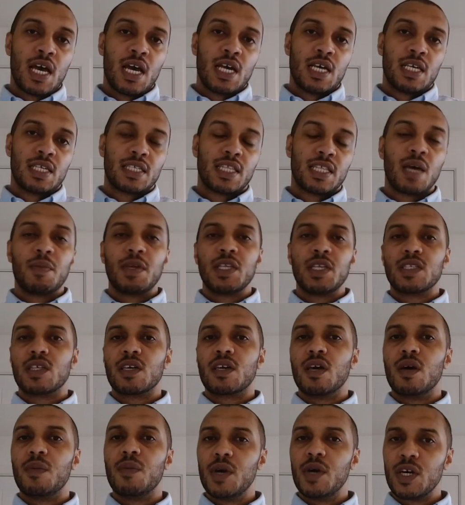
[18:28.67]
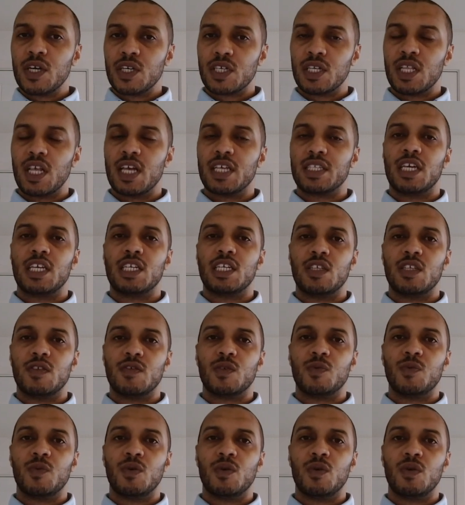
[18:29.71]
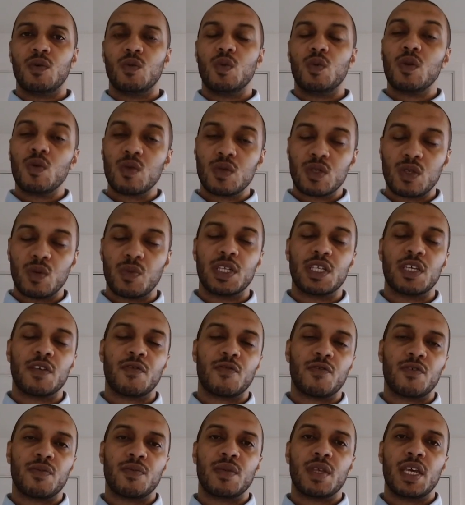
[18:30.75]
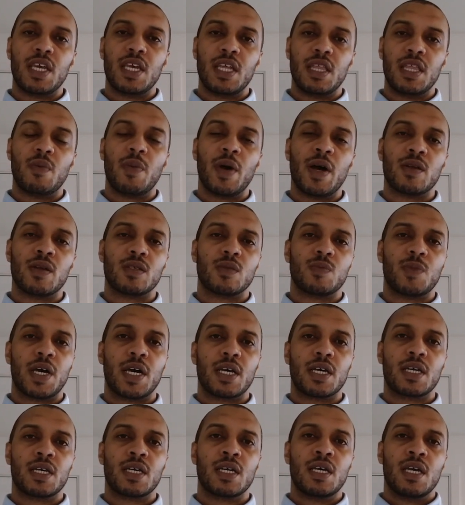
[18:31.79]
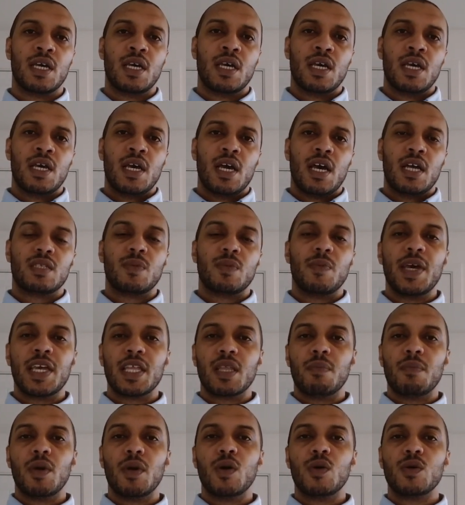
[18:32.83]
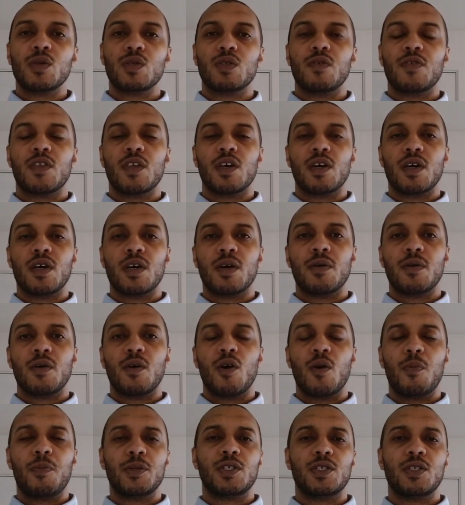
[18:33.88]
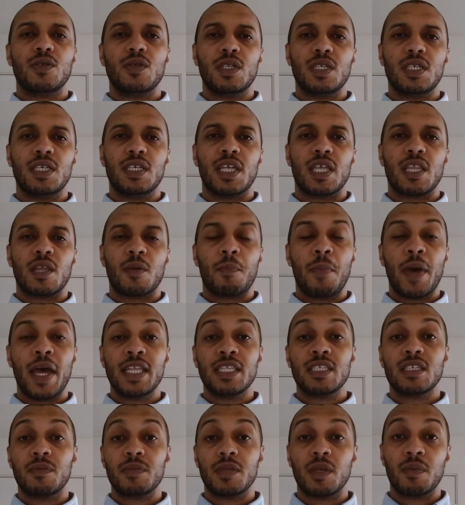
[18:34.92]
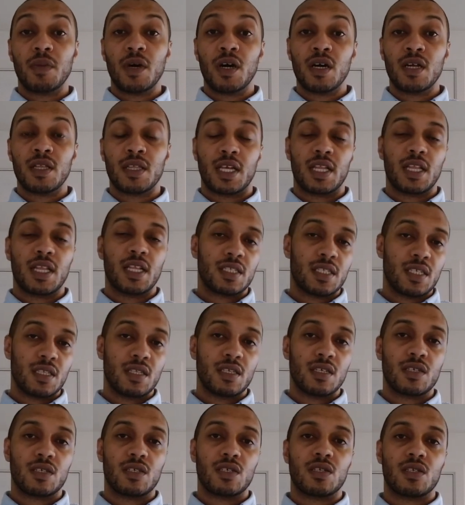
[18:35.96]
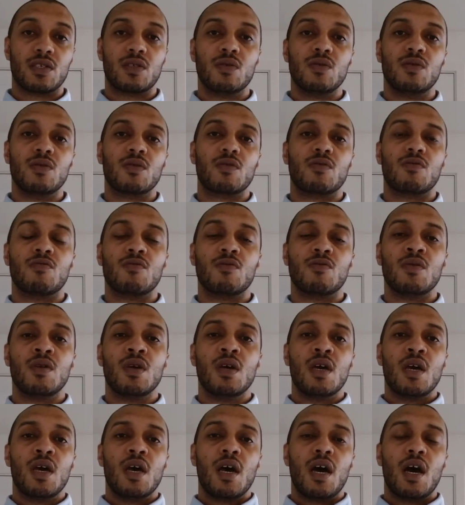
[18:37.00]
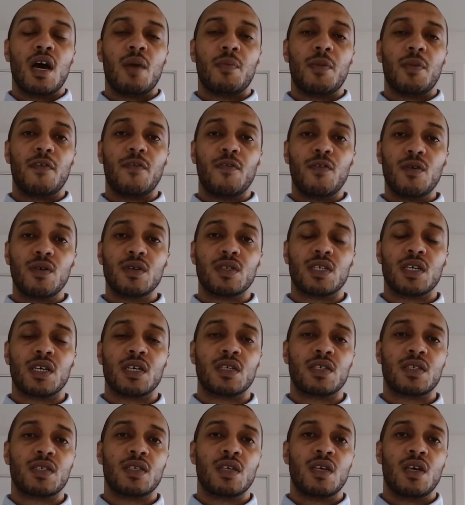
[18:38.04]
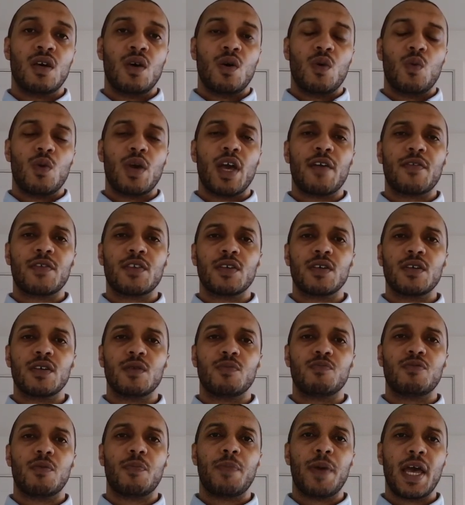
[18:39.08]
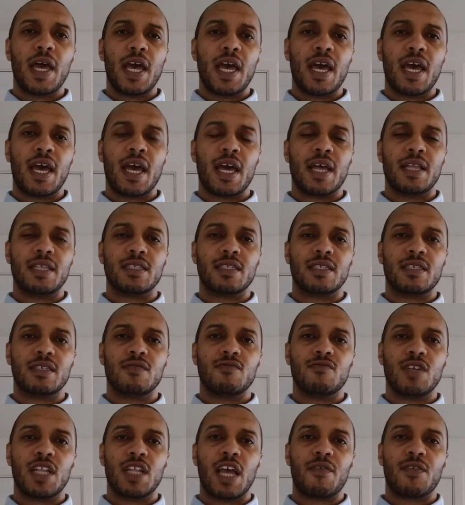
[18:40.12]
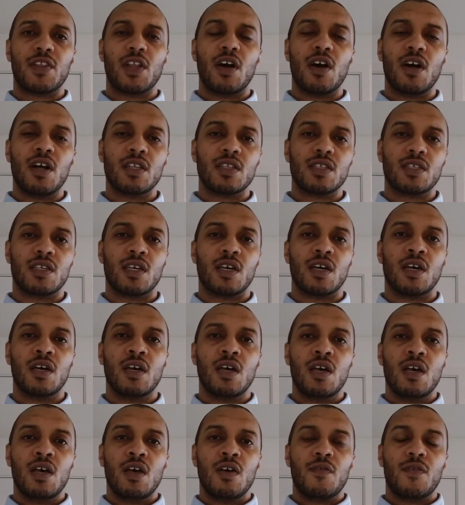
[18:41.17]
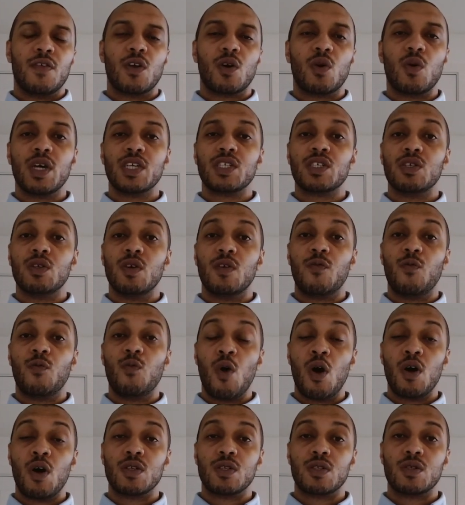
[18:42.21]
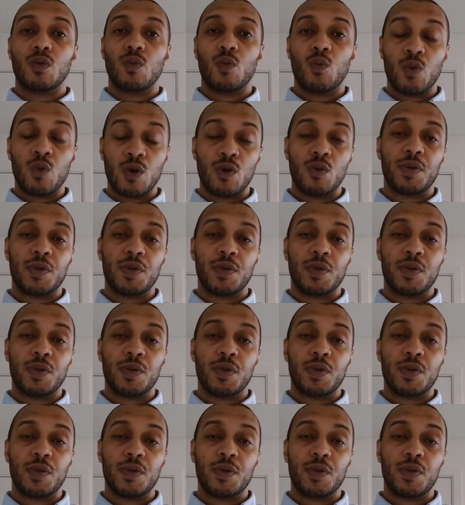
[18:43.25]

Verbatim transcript: So that means the commercialisation of sport will also be different in the bounce back. And to make the most of the opportunity that the pent up demand that Lucinda's just talked through um, affords us, we have to prepare and really have an answer for the question of what will be